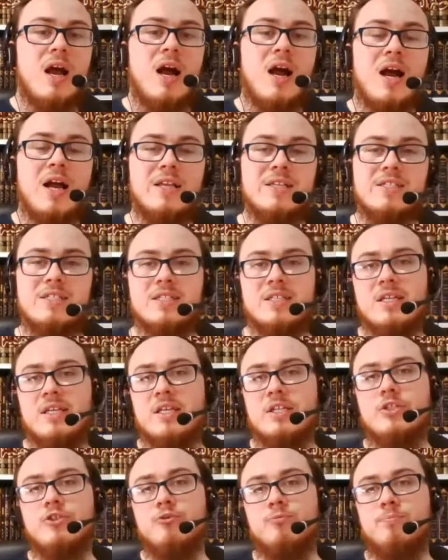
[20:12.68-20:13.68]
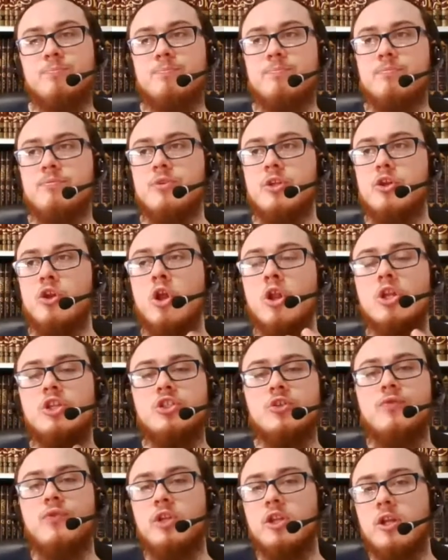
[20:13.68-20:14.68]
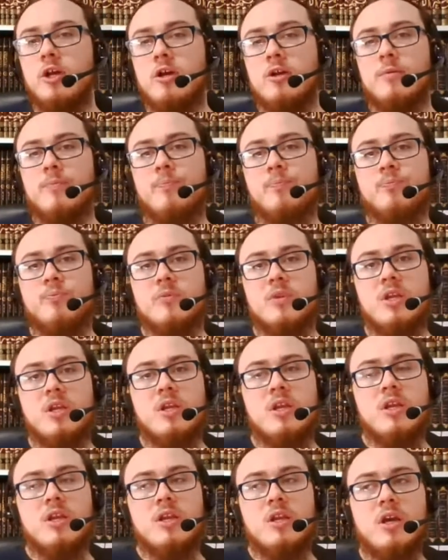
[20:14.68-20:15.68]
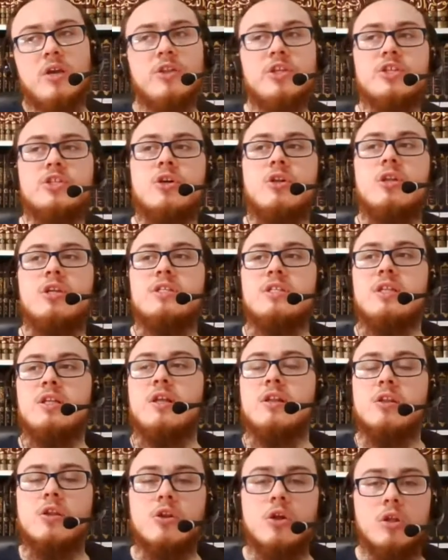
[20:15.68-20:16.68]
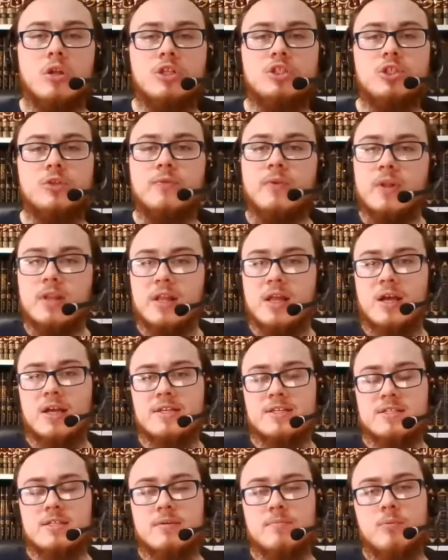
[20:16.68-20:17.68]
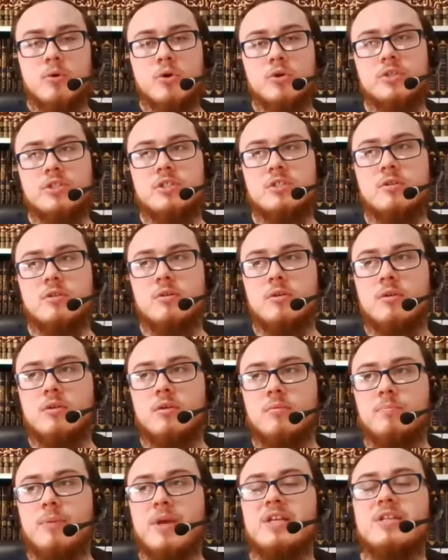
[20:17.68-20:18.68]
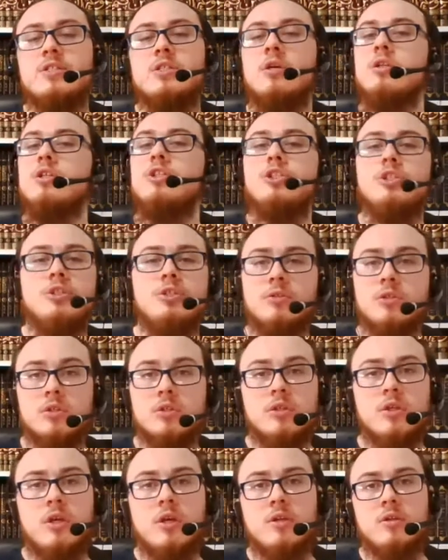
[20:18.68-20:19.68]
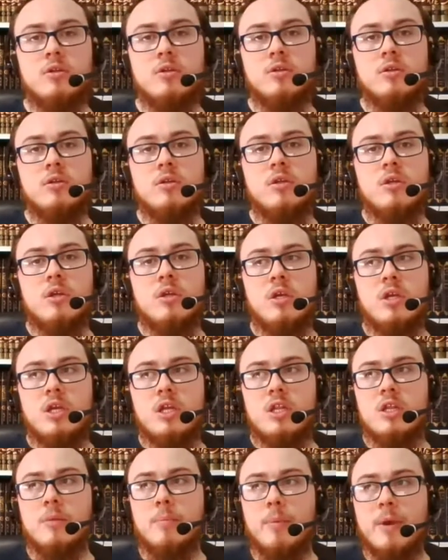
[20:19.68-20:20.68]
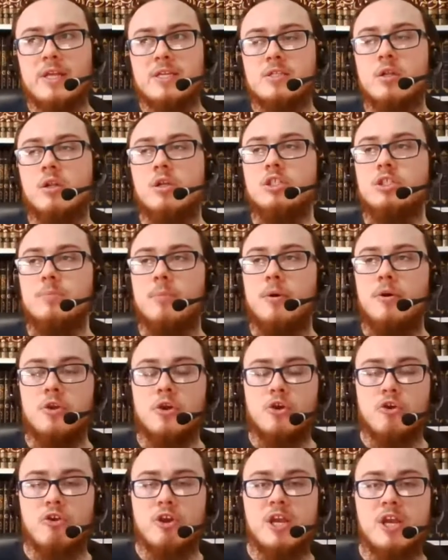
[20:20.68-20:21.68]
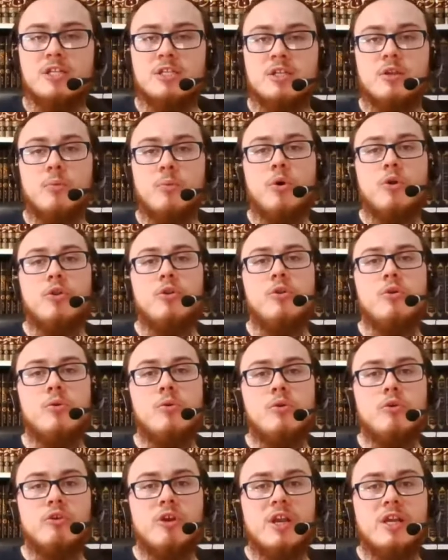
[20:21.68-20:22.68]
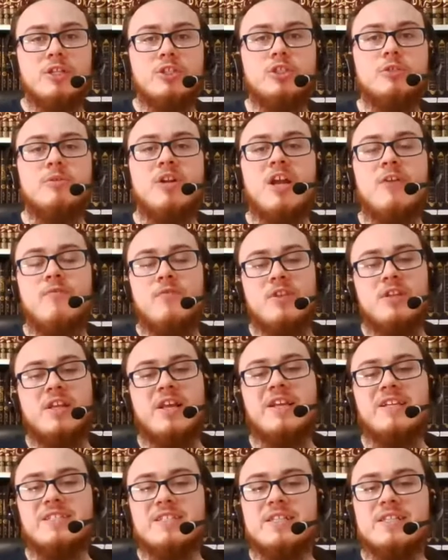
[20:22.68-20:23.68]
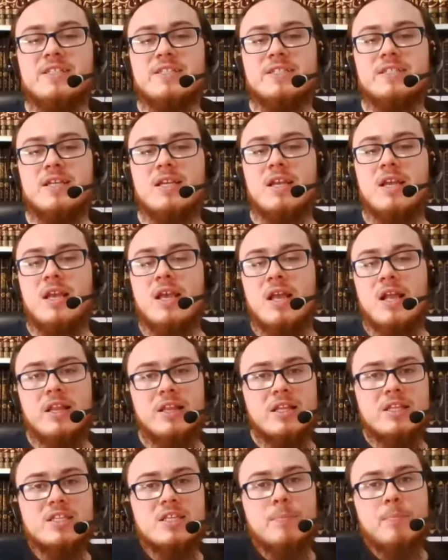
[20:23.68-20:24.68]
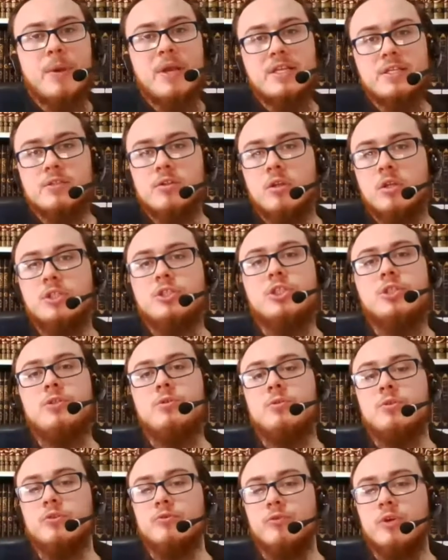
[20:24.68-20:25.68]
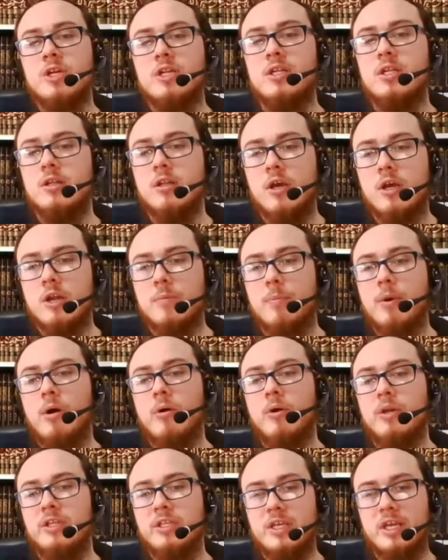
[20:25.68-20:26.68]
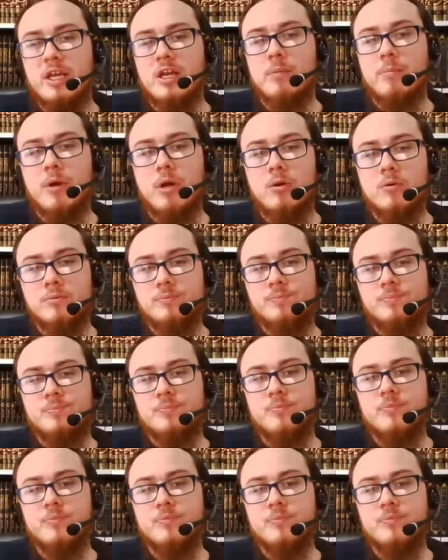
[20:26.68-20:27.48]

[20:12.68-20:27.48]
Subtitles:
as it's the knowledge of Allah. And the scholar said that the knowledge of Allah is the best knowledge that you can learn. The best knowledge about your creator, the one who created you and everything that exists. That's the best knowledge that you can really learn about and gain about.